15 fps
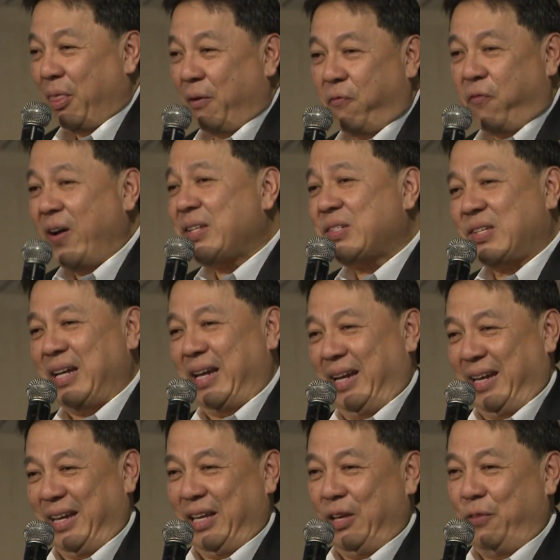The first
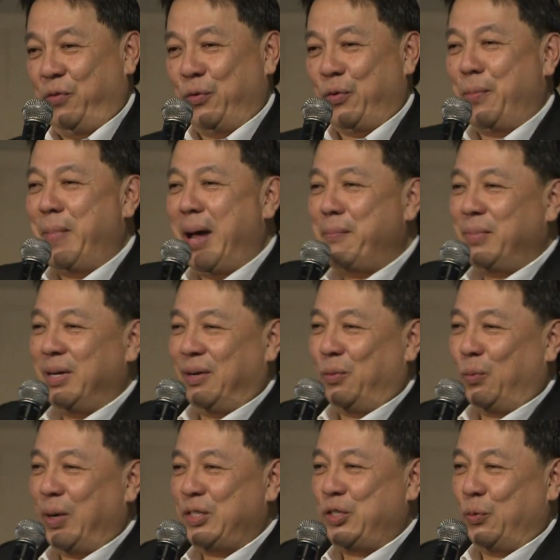thing, if you remember
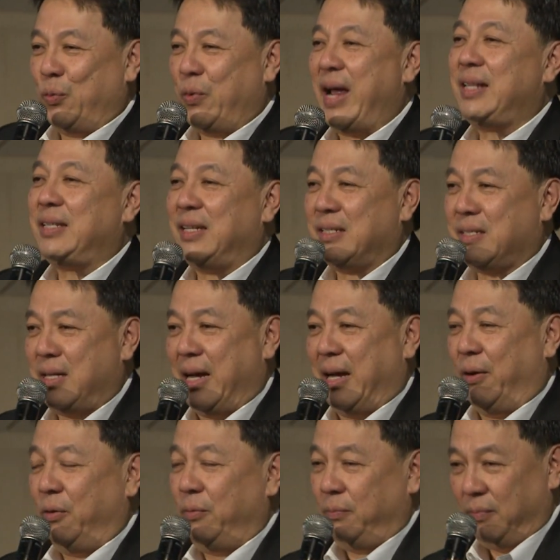what you read just
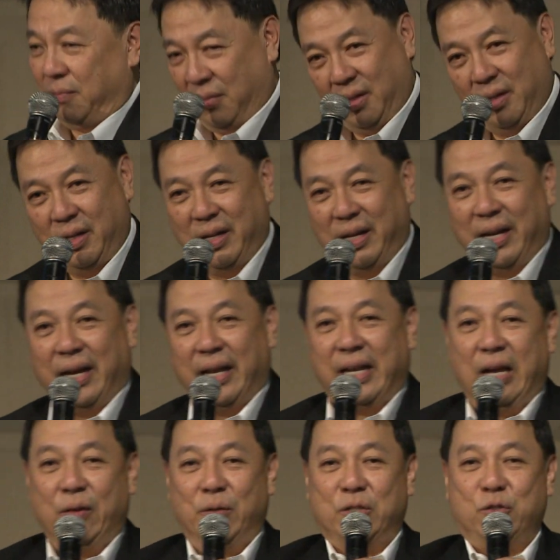now,
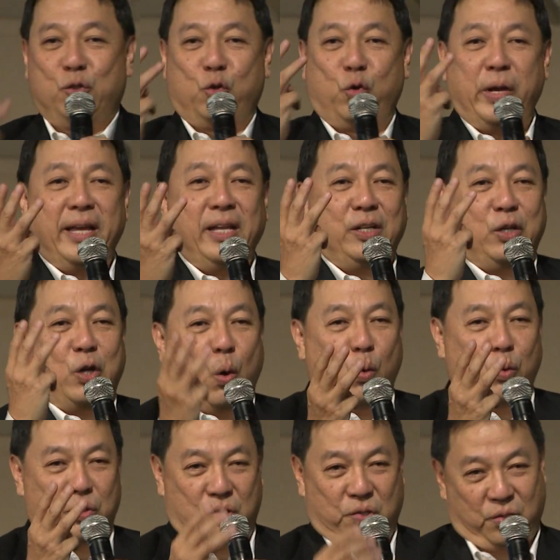there were three
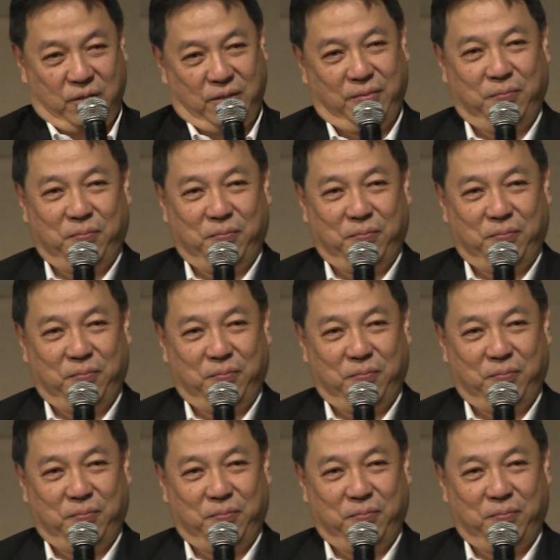don'ts.